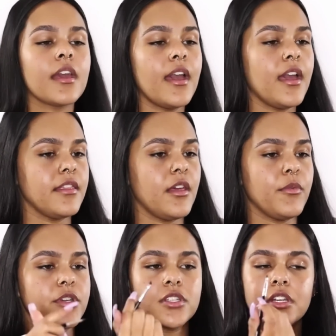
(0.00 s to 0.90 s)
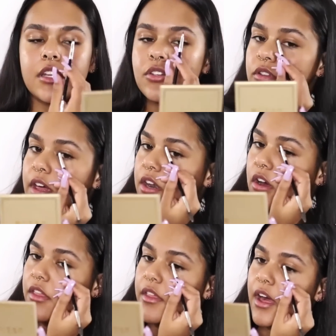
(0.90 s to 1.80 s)
Okay, and then we're just gonna do that
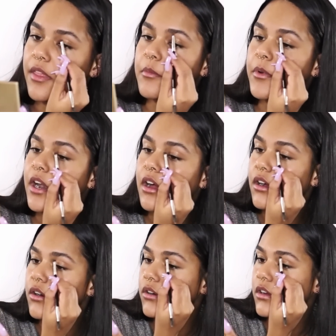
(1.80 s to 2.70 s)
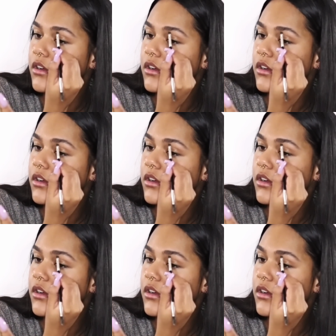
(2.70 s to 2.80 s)
on the other brow.